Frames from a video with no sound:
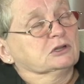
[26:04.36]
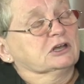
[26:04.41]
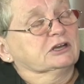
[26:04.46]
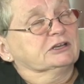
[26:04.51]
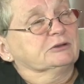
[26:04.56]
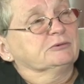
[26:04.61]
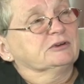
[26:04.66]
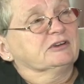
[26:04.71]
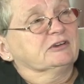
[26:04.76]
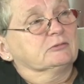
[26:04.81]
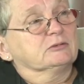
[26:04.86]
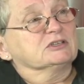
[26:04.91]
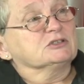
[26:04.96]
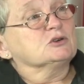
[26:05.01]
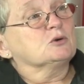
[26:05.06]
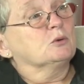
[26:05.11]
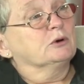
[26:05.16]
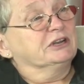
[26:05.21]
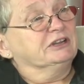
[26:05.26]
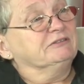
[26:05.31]
lucky, we've got about
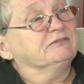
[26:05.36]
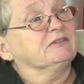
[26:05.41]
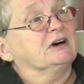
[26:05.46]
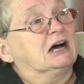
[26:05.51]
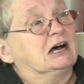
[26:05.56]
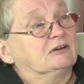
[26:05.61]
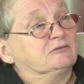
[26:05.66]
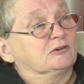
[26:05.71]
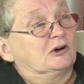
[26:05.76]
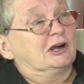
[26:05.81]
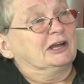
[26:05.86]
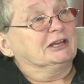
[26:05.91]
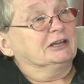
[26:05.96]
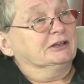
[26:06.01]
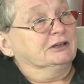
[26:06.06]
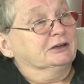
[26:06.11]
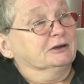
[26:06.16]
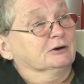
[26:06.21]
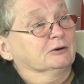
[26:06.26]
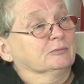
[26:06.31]
25 right
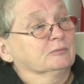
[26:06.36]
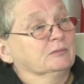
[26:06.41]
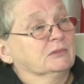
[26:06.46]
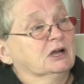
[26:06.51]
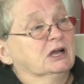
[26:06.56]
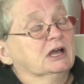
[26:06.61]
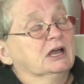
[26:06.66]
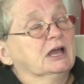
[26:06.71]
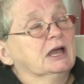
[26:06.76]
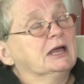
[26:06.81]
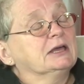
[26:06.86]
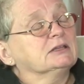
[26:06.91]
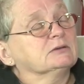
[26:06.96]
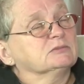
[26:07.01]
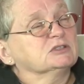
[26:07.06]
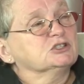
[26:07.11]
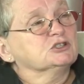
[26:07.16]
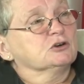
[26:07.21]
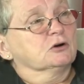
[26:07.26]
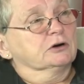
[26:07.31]
now. And the
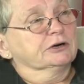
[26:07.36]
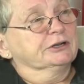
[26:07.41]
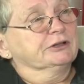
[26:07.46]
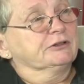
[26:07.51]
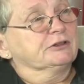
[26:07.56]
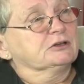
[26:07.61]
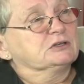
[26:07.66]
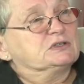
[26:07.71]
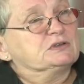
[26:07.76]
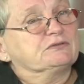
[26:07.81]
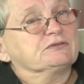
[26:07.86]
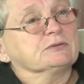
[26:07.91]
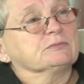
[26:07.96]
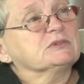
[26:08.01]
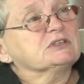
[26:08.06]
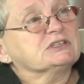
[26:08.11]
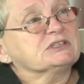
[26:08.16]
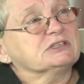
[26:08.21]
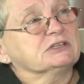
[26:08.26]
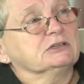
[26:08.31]
majority of those are from
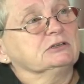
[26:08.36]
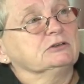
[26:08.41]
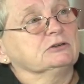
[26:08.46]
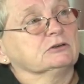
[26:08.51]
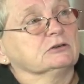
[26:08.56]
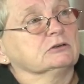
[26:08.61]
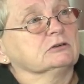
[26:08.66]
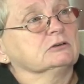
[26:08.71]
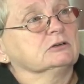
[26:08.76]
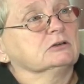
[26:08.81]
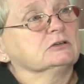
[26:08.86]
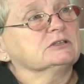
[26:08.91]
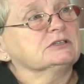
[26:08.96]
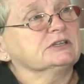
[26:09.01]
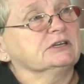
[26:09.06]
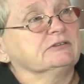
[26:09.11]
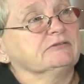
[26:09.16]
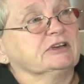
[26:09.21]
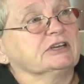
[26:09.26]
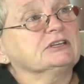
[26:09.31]
the senior,
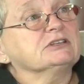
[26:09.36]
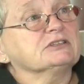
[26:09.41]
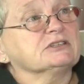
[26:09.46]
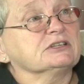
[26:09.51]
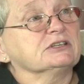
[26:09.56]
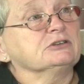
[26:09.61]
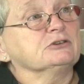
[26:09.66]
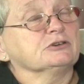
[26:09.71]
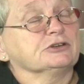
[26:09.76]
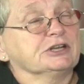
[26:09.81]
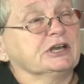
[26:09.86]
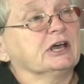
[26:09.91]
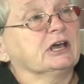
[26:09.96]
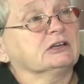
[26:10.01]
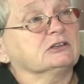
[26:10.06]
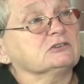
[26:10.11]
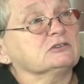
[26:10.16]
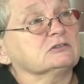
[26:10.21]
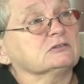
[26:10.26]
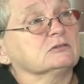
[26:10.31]
City of Aiken Senior
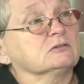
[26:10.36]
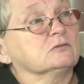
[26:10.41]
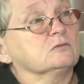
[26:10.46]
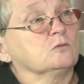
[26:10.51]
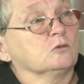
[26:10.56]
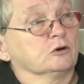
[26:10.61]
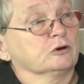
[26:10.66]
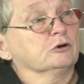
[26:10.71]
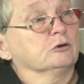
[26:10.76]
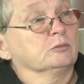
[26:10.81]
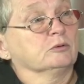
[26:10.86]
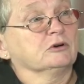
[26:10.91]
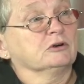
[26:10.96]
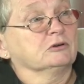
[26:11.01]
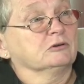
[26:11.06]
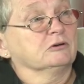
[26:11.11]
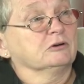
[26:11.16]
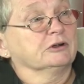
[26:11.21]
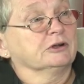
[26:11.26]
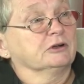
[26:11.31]
Tax mm -hmm. Worker
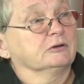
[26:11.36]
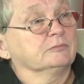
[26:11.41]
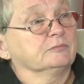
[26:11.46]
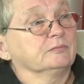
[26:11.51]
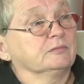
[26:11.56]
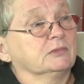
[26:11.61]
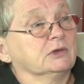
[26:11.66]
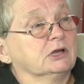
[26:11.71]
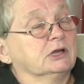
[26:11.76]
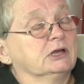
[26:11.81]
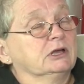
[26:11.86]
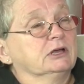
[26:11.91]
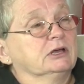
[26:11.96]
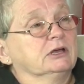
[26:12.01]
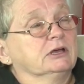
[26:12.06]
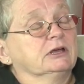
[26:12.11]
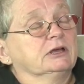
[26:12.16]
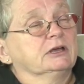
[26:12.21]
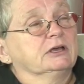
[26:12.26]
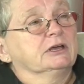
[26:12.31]
Program. Mm
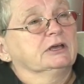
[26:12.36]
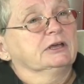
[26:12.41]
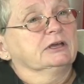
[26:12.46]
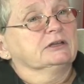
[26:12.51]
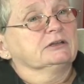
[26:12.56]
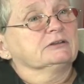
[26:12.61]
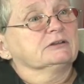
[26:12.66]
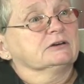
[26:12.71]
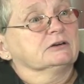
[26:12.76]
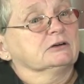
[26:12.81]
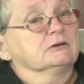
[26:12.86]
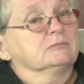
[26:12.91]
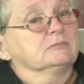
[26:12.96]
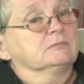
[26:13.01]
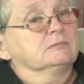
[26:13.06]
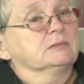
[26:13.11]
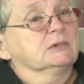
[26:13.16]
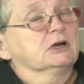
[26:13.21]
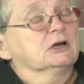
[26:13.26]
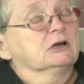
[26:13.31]
-hmm. And
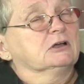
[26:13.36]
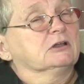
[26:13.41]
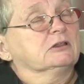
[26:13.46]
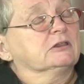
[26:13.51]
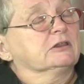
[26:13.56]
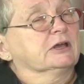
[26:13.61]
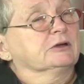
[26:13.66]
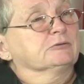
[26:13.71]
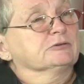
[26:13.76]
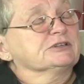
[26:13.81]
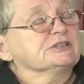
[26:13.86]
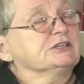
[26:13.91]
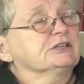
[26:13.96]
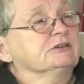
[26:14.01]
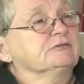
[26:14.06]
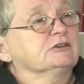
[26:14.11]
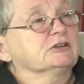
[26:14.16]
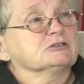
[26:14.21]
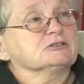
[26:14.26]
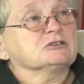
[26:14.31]
um, they
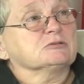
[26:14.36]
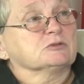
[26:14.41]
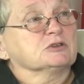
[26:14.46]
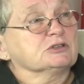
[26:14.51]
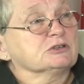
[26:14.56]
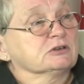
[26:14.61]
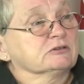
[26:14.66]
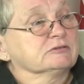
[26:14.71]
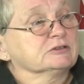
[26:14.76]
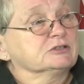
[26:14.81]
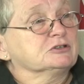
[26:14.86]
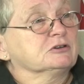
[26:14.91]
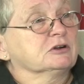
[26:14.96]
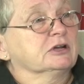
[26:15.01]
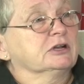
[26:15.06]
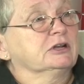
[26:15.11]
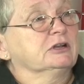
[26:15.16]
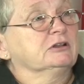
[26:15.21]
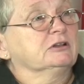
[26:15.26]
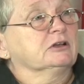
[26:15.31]
receive customer service
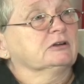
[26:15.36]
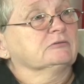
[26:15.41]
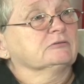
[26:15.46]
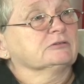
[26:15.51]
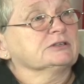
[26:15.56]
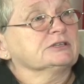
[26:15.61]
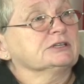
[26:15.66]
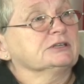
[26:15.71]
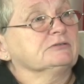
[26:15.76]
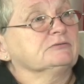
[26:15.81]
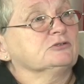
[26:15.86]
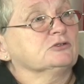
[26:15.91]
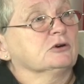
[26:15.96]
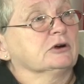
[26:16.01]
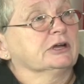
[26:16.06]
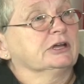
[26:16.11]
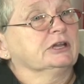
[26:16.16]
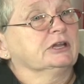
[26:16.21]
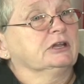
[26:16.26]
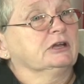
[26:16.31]
training. They receive
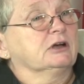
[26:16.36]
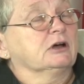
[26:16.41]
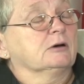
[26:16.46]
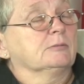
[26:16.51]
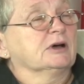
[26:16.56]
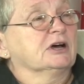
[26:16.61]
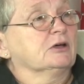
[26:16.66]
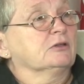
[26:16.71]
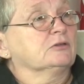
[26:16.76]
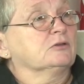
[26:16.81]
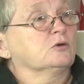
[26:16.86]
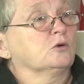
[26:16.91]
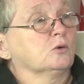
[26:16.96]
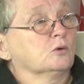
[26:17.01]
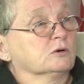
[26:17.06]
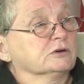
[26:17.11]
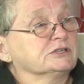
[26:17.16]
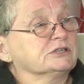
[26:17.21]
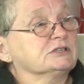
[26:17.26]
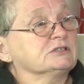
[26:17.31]
training about the
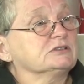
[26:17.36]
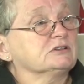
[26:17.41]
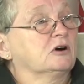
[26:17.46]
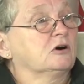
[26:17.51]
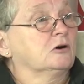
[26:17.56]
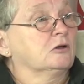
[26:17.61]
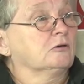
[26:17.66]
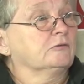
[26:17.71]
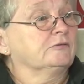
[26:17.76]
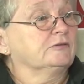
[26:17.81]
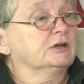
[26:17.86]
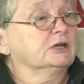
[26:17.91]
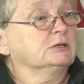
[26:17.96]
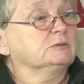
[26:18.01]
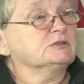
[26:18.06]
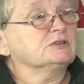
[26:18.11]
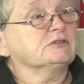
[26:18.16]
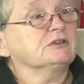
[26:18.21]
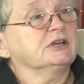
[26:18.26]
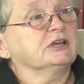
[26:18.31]
horses, the Hall of Fame,
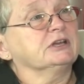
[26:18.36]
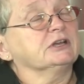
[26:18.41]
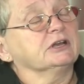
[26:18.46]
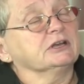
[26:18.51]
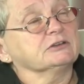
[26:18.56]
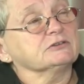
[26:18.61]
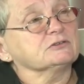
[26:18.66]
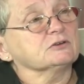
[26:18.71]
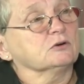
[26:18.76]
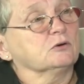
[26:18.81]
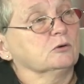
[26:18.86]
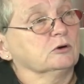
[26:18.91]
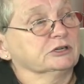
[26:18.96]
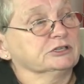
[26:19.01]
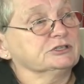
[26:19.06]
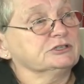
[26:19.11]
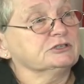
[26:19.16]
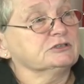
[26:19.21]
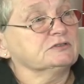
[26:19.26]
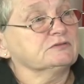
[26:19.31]
so they can answer
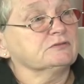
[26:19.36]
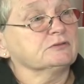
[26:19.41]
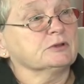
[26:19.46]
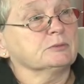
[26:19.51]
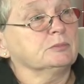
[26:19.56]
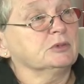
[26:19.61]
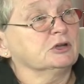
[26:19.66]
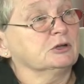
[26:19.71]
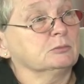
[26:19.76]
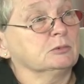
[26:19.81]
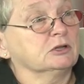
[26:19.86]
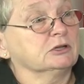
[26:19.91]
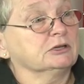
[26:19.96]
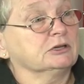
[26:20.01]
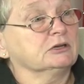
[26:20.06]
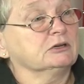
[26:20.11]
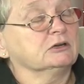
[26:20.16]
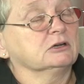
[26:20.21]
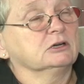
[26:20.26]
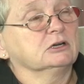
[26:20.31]
questions for the public.
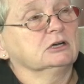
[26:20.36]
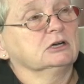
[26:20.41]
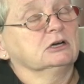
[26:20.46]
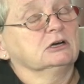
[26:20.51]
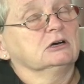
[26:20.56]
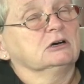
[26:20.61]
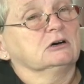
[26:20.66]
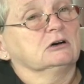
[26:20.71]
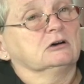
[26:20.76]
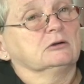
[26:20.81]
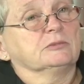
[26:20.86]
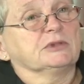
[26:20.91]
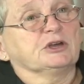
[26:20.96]
Um,